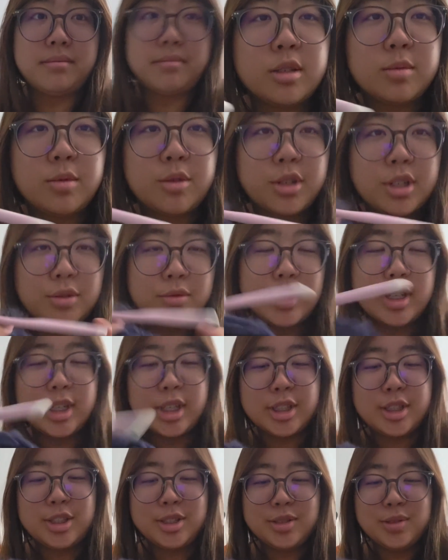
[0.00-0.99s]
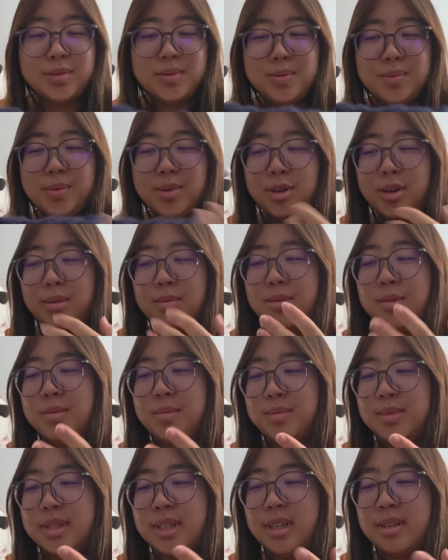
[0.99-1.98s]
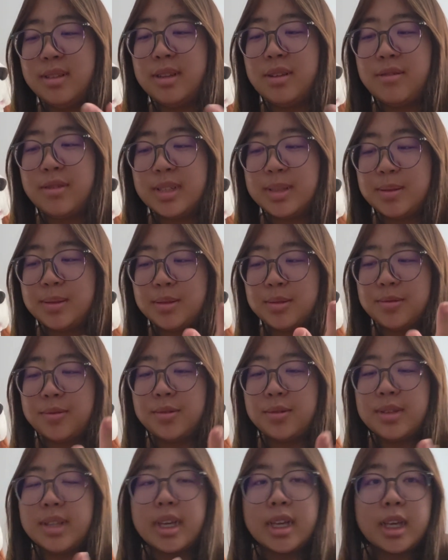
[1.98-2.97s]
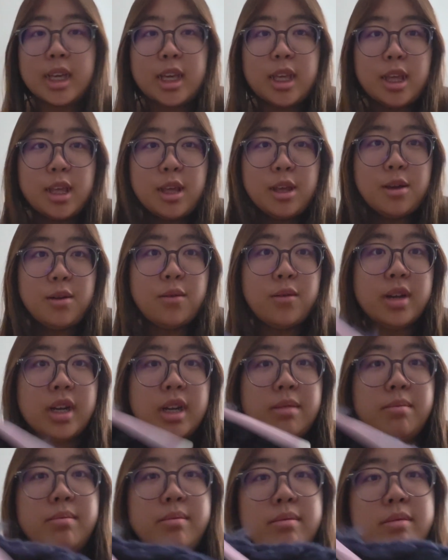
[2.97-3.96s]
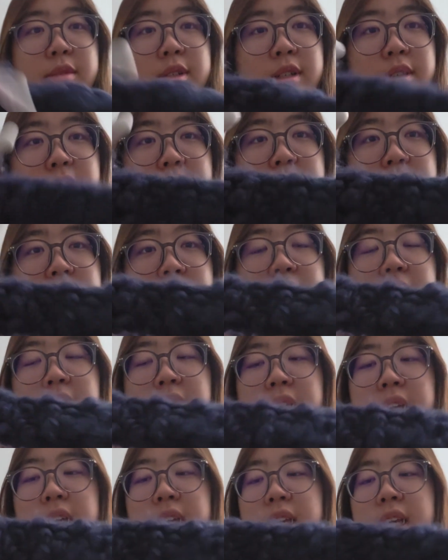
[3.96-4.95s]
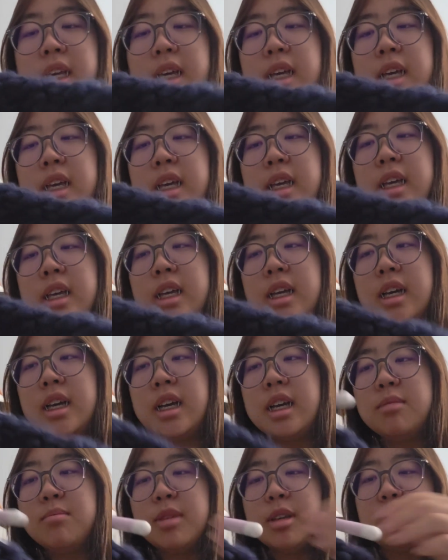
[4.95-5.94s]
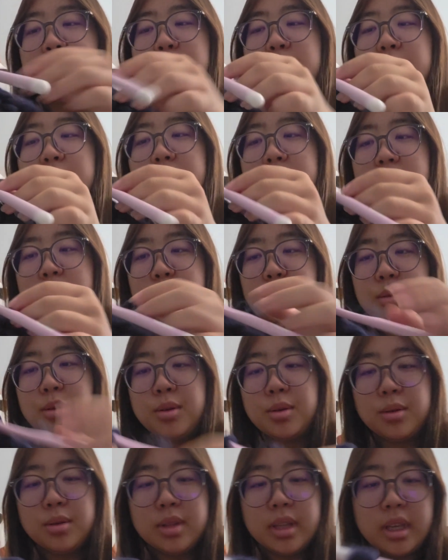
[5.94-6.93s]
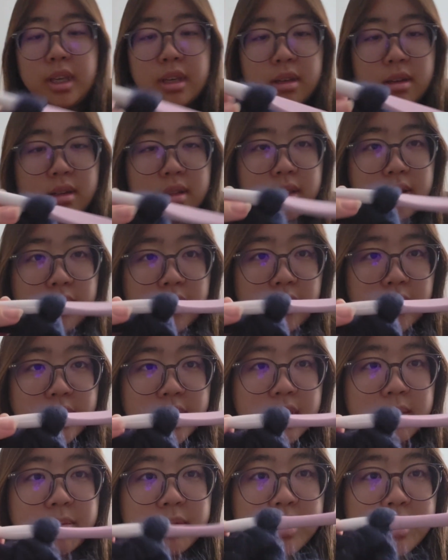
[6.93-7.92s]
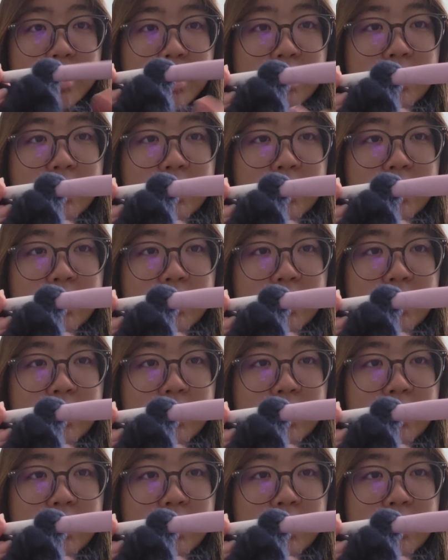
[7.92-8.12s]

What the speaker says: I'm already running into problems that I never experienced before. Like, when I'm crocheting, I'm like kind of pulling on the fibers.